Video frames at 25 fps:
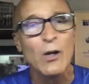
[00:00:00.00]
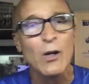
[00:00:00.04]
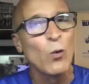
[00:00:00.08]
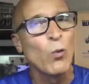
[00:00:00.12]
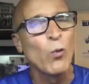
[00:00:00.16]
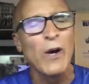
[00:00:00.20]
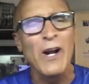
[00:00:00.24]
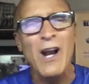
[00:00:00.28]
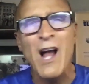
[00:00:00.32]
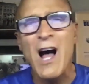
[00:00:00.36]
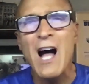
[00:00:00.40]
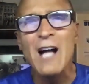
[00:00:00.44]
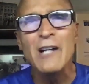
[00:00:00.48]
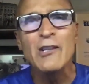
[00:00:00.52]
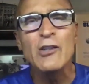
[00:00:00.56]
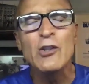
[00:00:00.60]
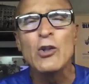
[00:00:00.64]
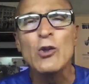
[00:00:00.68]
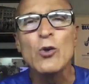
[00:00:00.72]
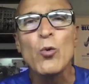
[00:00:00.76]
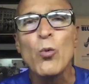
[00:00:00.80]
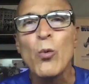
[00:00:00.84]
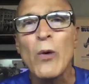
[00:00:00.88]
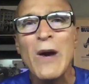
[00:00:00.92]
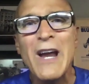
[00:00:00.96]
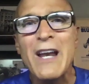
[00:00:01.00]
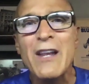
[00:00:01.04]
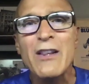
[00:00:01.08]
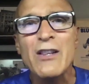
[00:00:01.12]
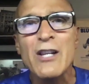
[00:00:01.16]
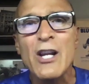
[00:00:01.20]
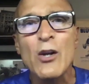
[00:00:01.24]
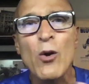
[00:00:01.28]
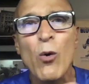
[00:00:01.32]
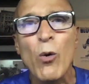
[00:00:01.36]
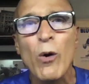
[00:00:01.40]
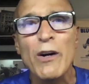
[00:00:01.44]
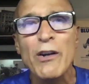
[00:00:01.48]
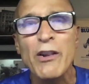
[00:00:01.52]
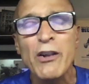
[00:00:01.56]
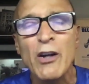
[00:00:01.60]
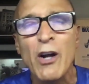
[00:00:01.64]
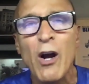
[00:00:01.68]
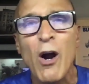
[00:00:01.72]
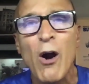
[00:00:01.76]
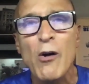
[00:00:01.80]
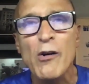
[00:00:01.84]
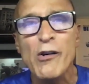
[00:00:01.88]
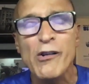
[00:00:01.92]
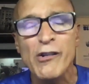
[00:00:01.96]
went on to win the North
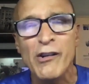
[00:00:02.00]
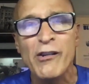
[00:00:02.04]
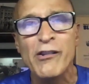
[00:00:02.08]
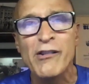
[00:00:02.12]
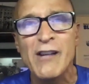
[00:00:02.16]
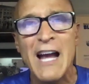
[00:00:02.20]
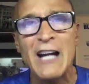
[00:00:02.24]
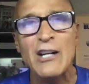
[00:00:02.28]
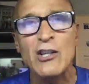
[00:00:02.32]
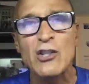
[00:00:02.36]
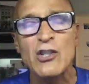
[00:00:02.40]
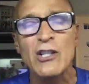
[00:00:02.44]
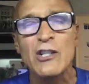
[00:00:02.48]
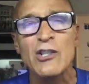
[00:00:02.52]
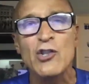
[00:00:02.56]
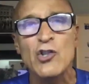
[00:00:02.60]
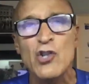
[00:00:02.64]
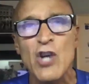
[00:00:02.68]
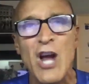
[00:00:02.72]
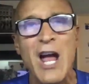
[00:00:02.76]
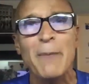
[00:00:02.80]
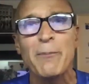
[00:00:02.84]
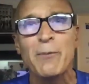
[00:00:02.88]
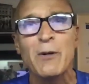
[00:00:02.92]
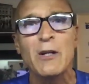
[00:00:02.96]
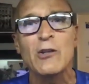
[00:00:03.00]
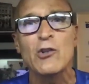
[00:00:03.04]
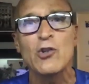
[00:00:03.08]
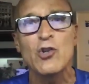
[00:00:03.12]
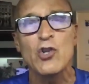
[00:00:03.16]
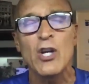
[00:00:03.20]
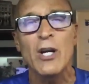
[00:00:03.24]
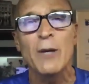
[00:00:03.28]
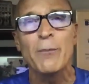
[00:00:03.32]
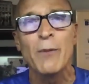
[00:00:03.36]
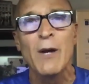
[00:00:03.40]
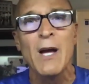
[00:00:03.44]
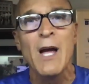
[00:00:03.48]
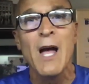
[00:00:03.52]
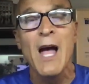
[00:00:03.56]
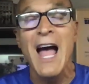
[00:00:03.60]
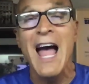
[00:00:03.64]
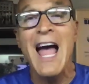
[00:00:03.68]
Coast Section Championship